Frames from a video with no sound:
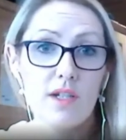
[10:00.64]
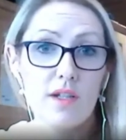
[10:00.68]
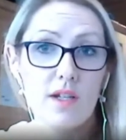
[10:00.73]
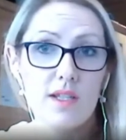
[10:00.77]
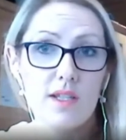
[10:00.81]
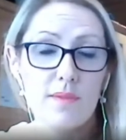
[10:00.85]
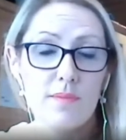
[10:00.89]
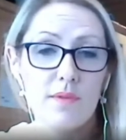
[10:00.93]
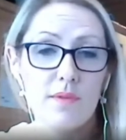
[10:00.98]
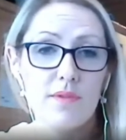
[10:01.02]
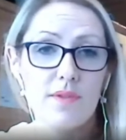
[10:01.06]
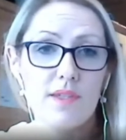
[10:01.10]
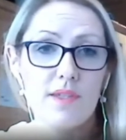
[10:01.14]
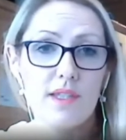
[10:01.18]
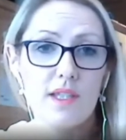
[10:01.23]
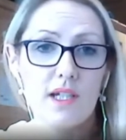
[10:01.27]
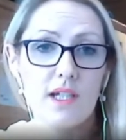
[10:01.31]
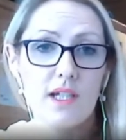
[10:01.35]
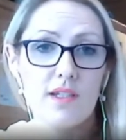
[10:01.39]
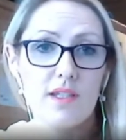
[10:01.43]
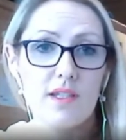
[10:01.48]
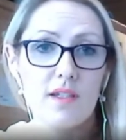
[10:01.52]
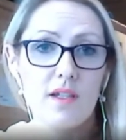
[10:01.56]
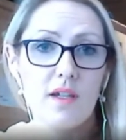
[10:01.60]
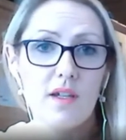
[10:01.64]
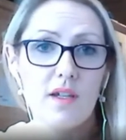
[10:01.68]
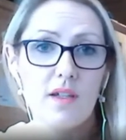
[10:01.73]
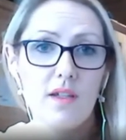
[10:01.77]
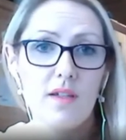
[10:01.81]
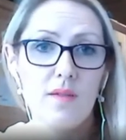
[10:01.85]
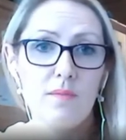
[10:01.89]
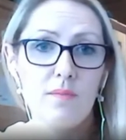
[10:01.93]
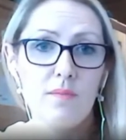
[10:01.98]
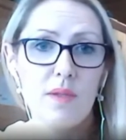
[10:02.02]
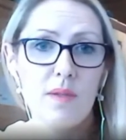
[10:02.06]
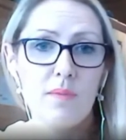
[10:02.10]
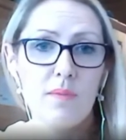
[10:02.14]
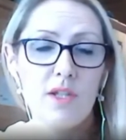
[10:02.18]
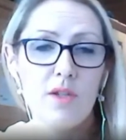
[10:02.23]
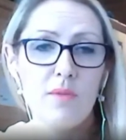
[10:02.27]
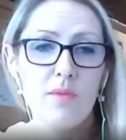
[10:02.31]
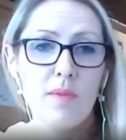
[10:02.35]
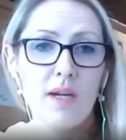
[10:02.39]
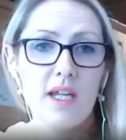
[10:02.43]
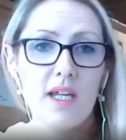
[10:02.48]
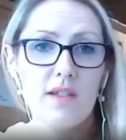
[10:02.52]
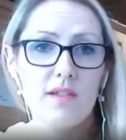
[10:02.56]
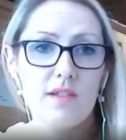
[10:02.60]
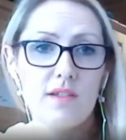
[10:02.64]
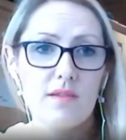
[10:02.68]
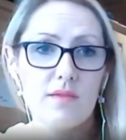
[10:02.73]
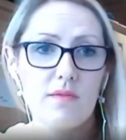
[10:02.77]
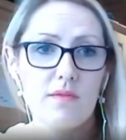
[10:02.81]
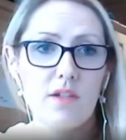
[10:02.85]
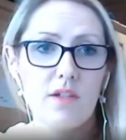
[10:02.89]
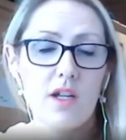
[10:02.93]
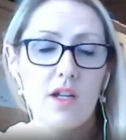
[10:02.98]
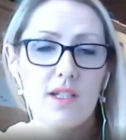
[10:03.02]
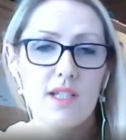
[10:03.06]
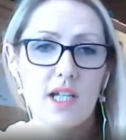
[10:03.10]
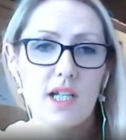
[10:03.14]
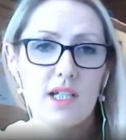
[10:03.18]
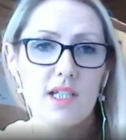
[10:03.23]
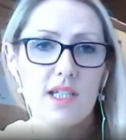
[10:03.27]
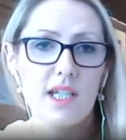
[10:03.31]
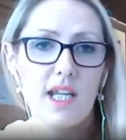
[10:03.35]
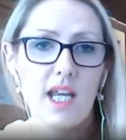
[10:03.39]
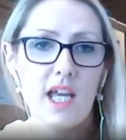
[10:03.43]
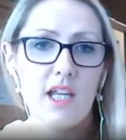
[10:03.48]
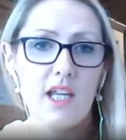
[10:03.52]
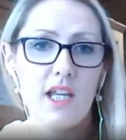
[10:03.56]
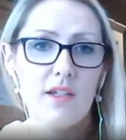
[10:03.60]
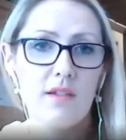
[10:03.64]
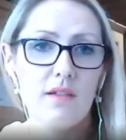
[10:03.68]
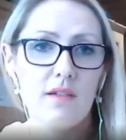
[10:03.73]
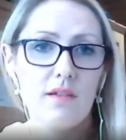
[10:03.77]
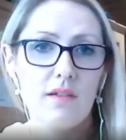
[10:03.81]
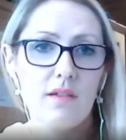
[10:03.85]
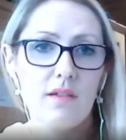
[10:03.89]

I suppose, that people you might contact again.